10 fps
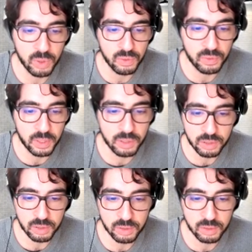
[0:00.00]
of
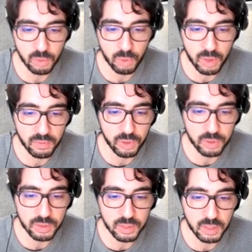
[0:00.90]
ancient North
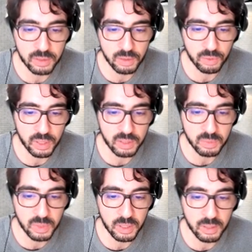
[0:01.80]
African cities known as
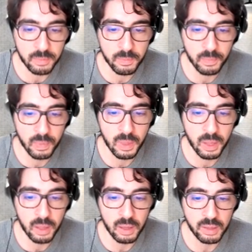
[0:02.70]
Medina,
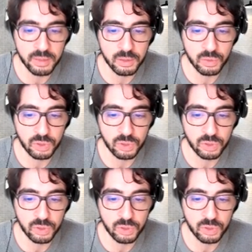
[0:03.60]
a set of